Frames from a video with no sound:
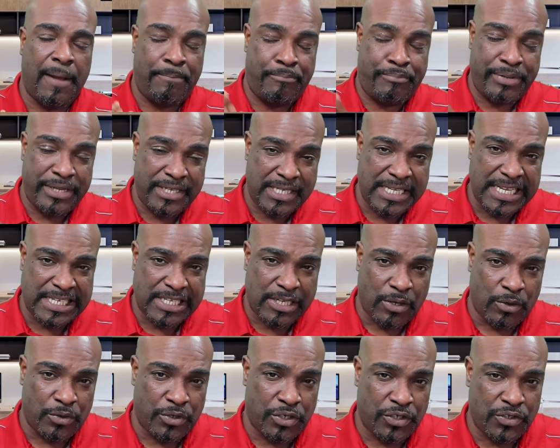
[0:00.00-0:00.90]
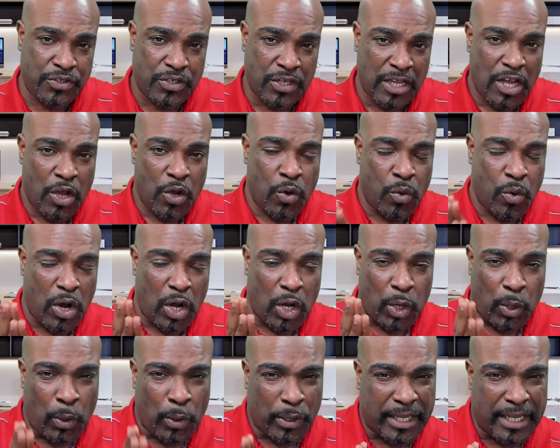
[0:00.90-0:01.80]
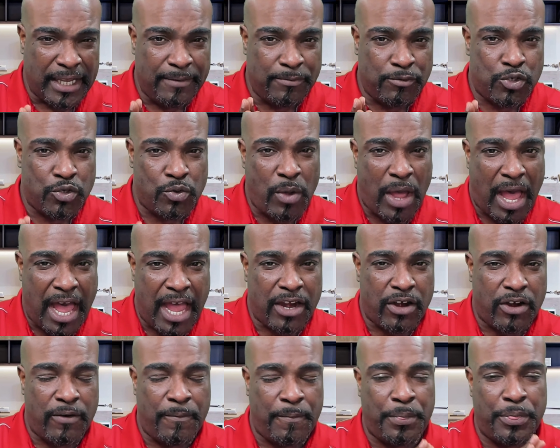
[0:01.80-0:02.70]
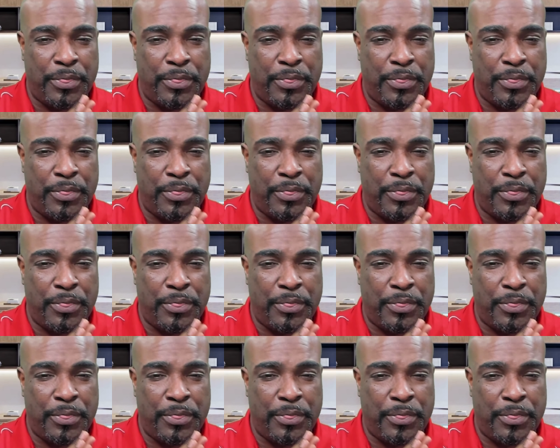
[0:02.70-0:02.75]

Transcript: business owners who are looking to hire